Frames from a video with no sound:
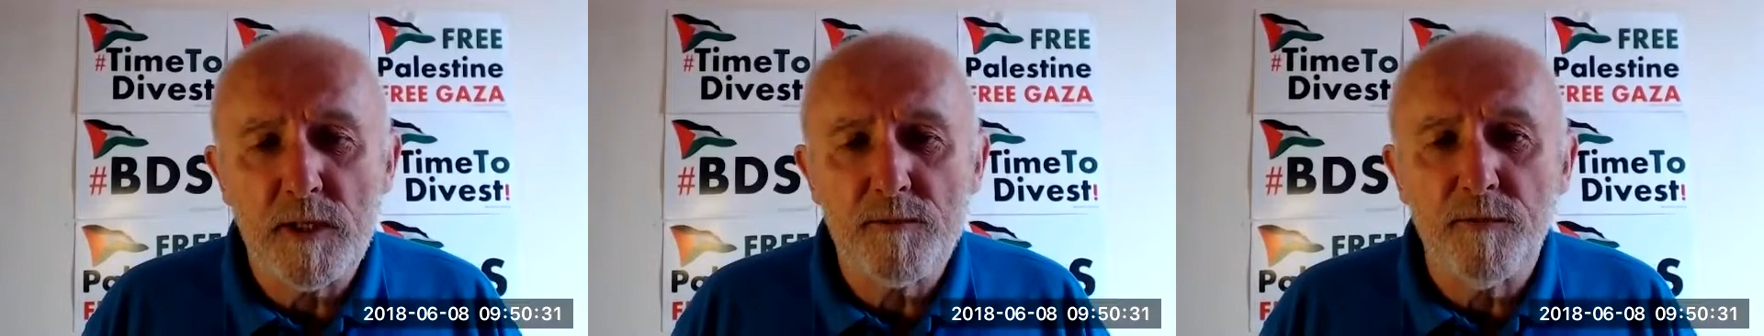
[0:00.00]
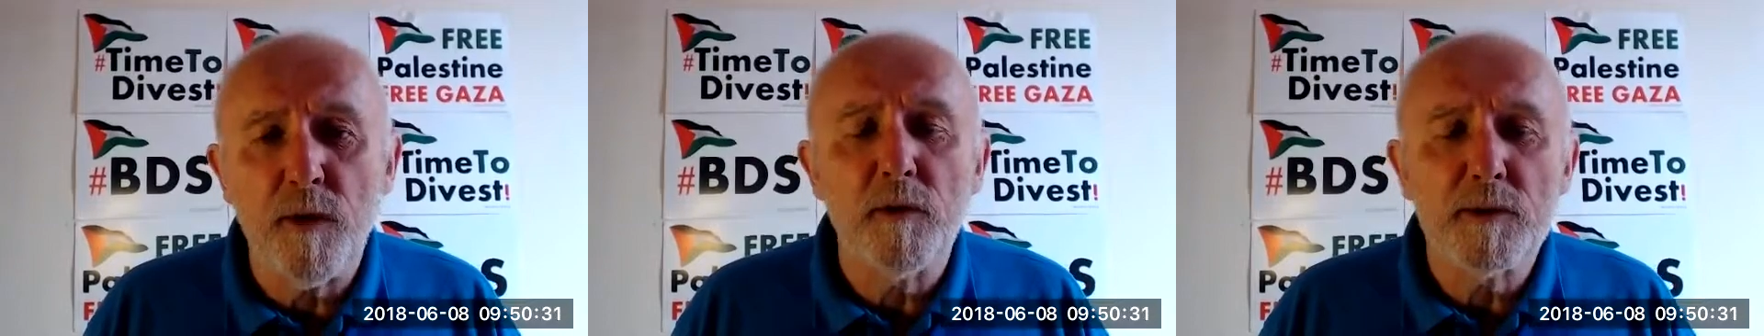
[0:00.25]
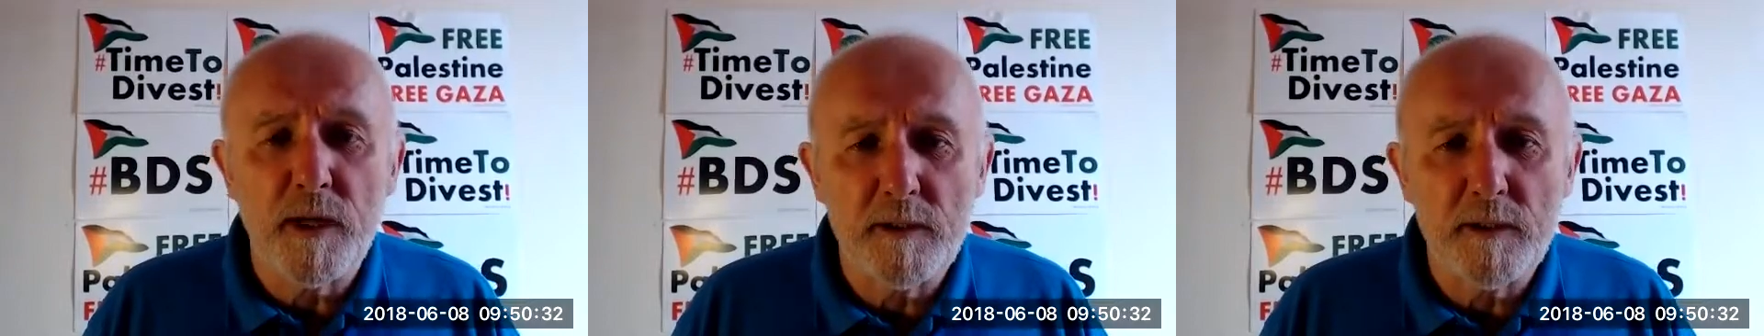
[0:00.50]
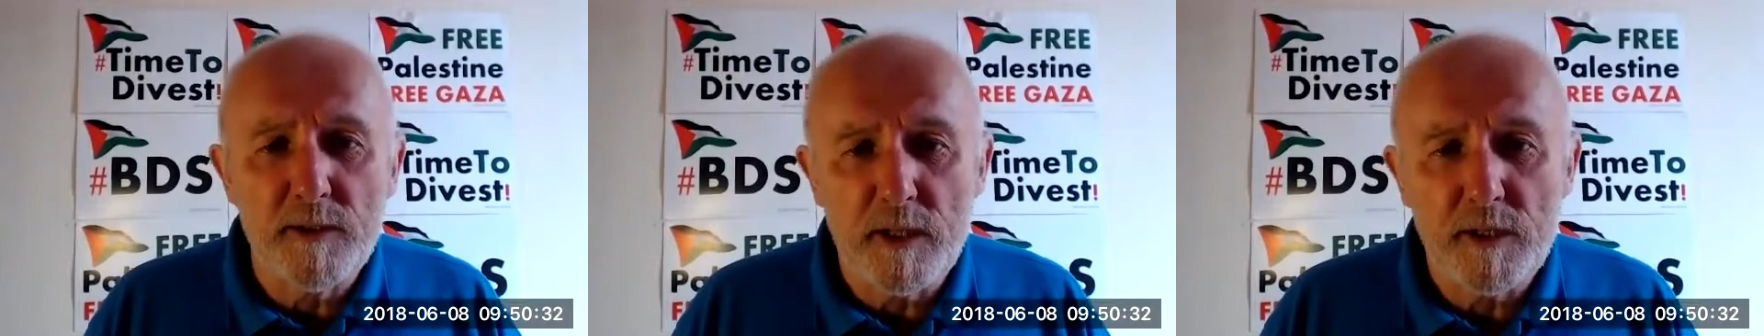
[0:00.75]
false
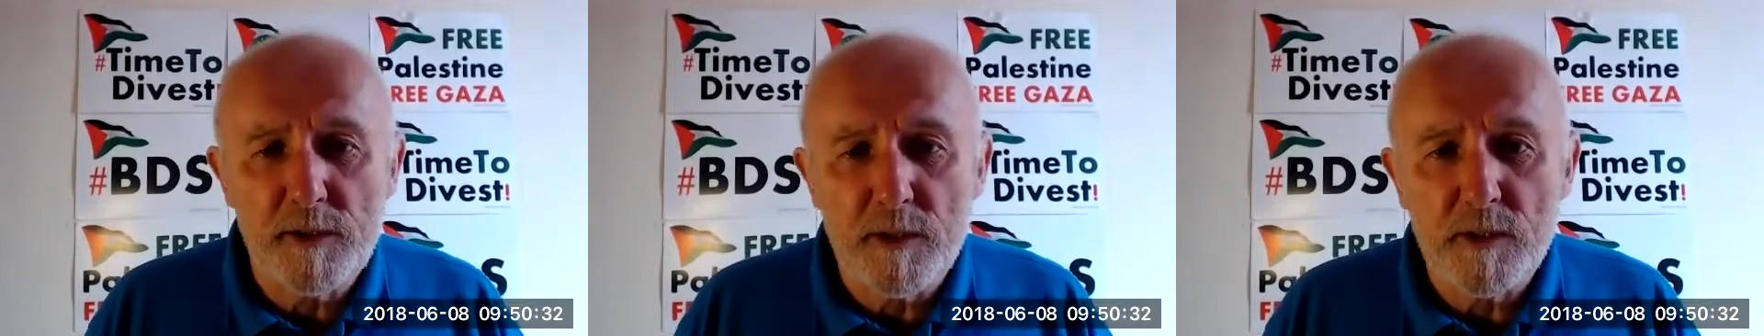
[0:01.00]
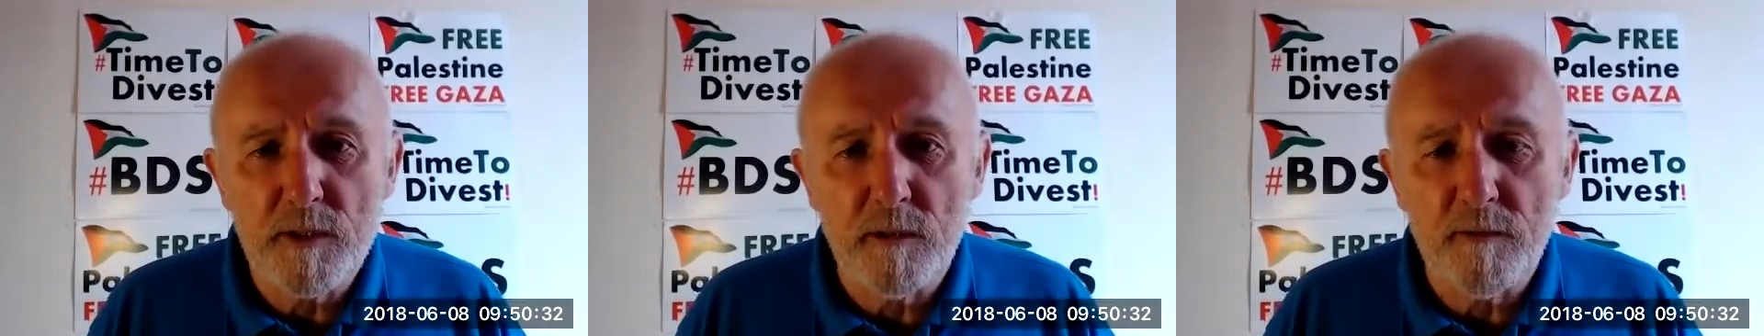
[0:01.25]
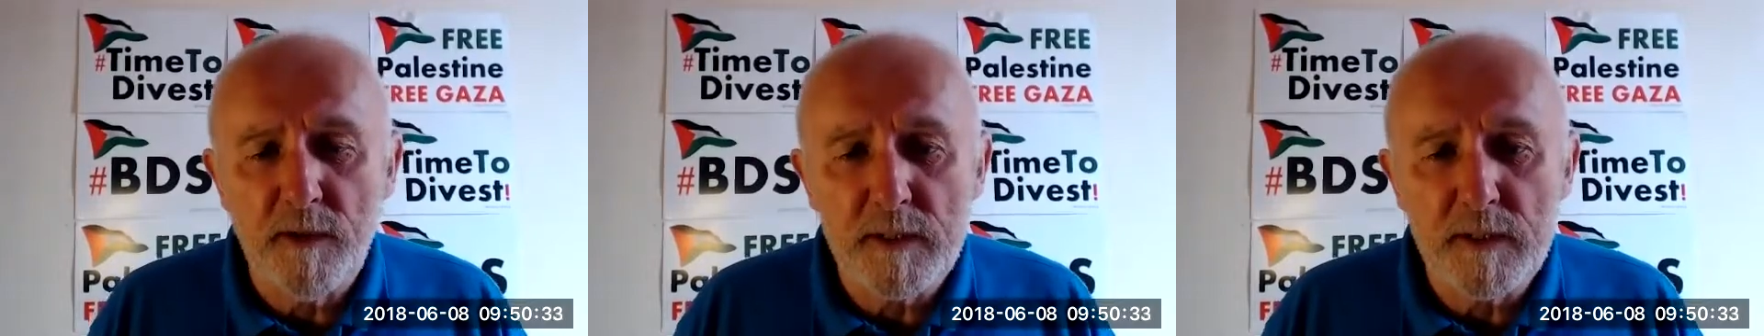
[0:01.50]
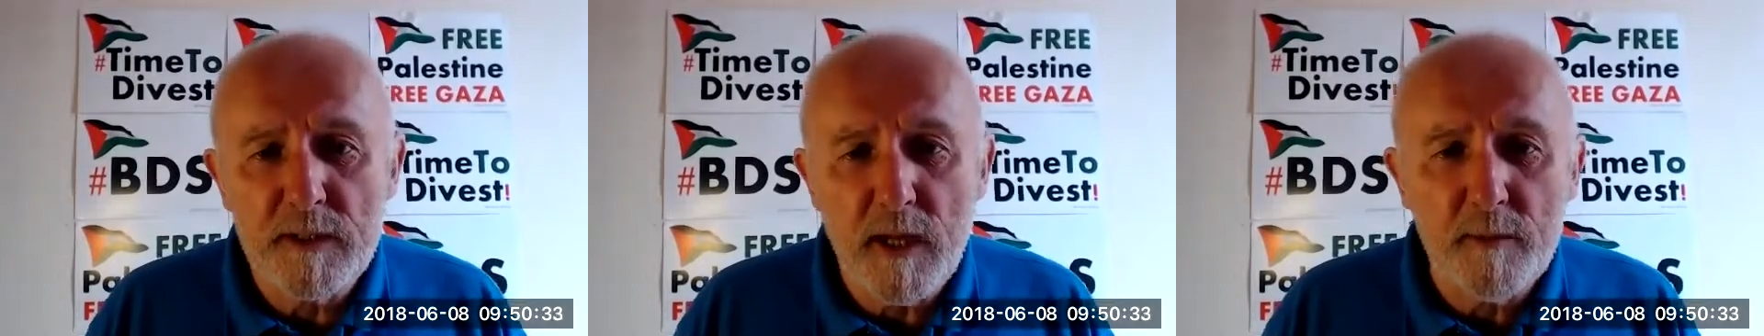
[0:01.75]
accusations of
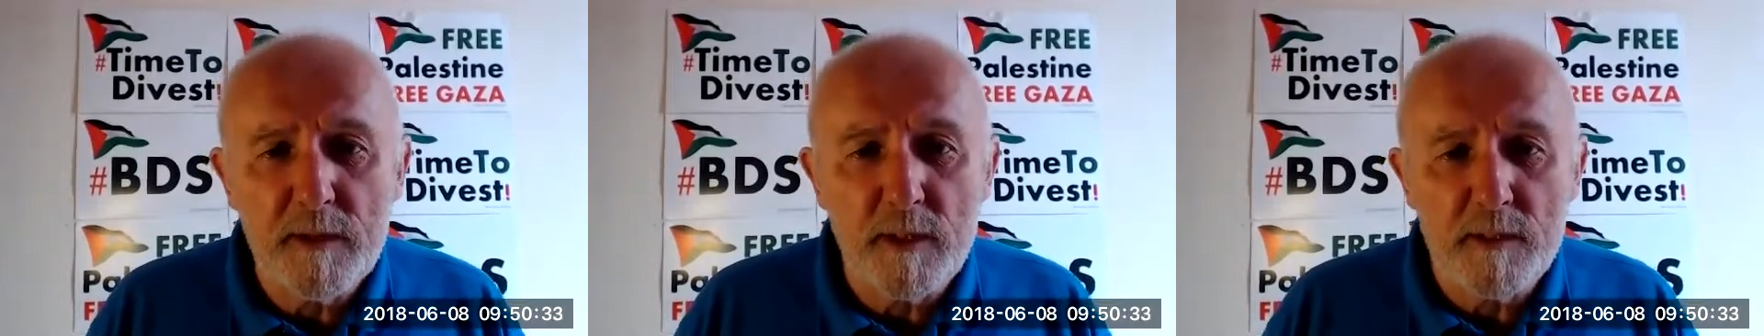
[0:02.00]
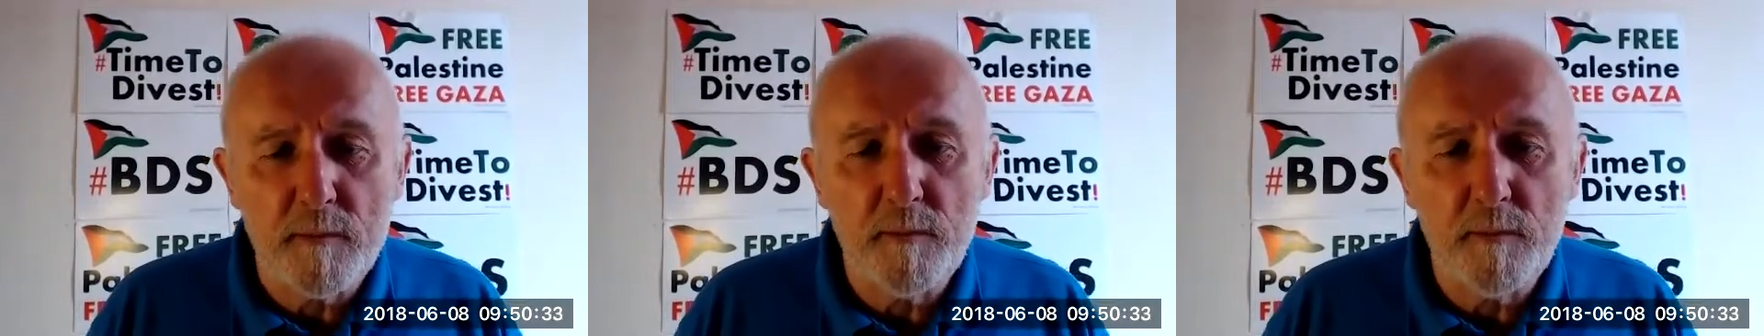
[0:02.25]
anti-Semitism,